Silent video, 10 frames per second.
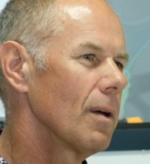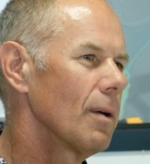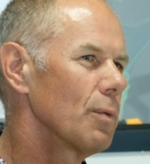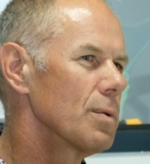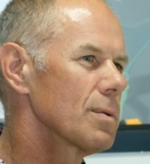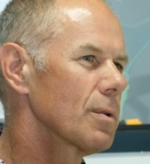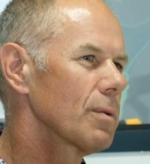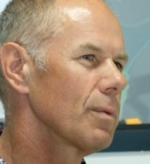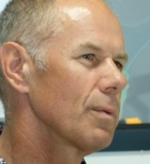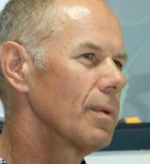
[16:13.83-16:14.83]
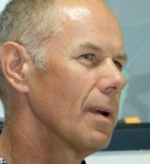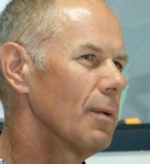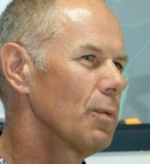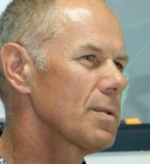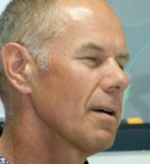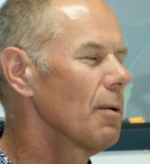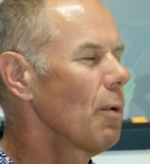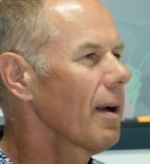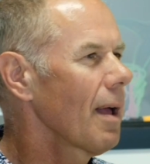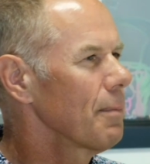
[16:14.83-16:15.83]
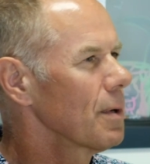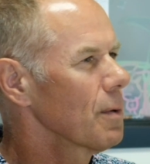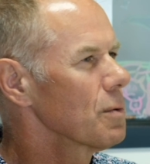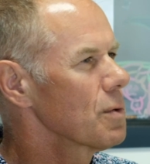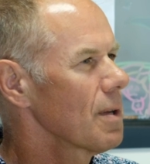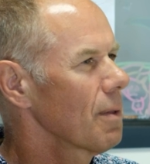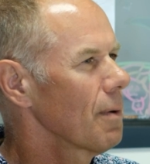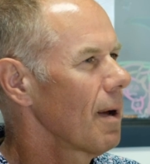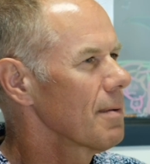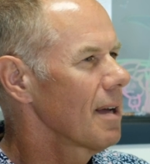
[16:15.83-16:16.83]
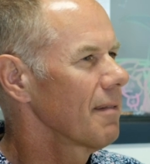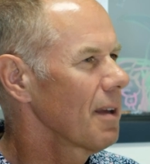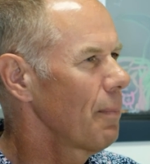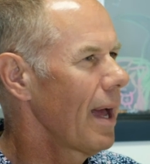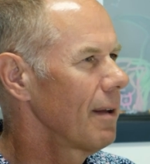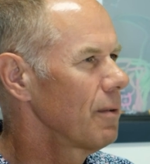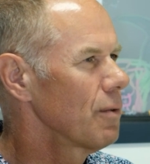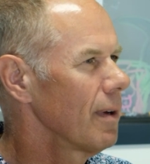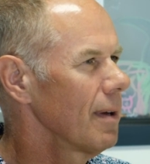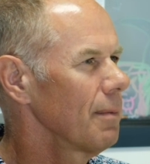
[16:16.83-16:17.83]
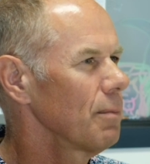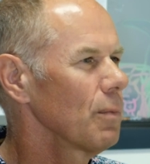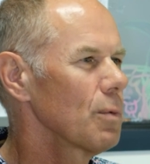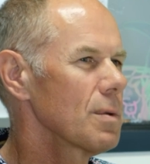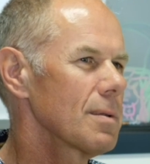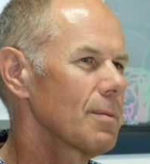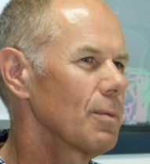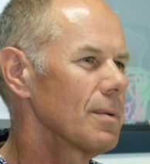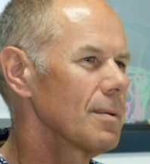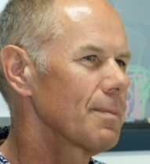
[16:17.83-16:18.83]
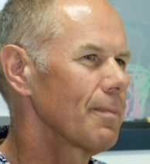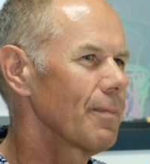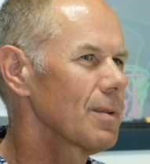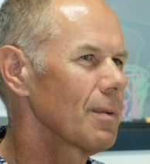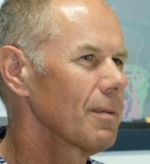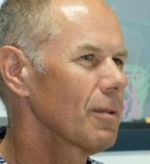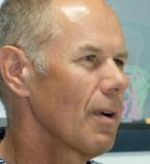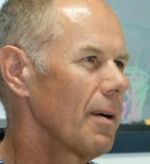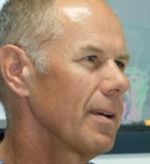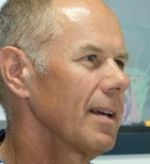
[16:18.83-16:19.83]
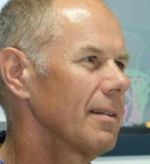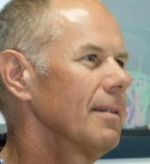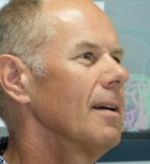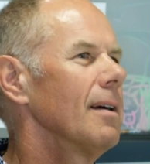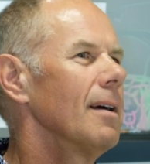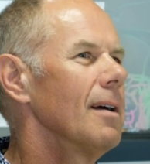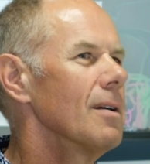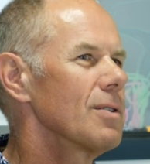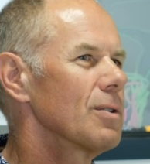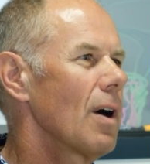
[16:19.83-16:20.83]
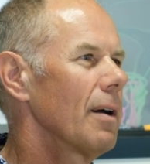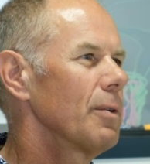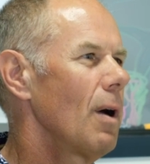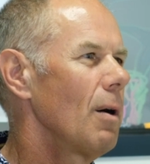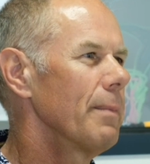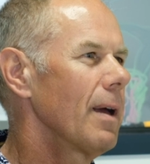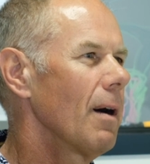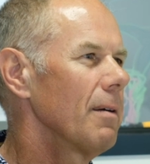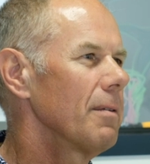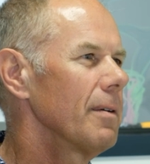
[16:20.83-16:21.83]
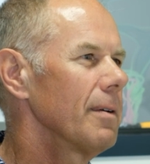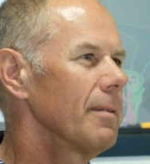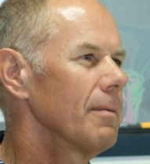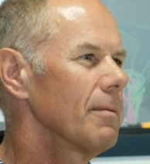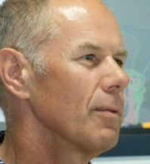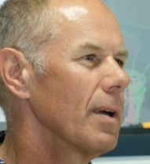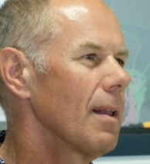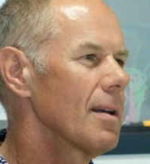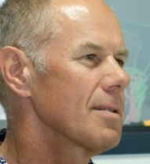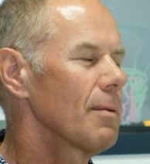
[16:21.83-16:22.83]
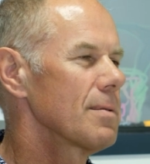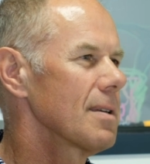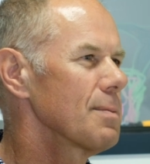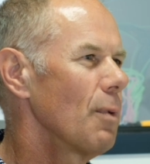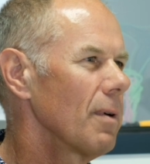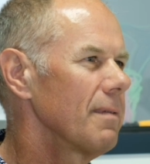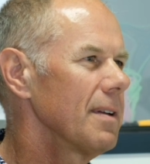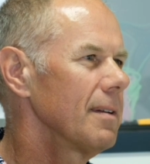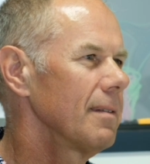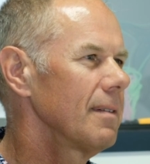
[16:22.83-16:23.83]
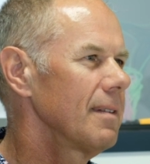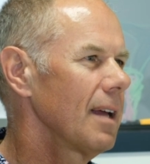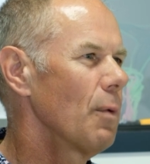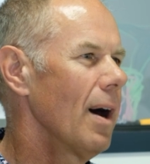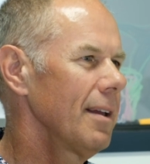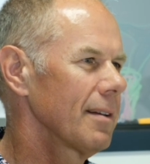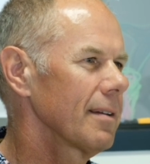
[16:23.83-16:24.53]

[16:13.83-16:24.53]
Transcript: was, Sarah woke up because she thought I was having a bad dream, was sort of groaning. She tried to roll me over and realised I was just more of a dead weight.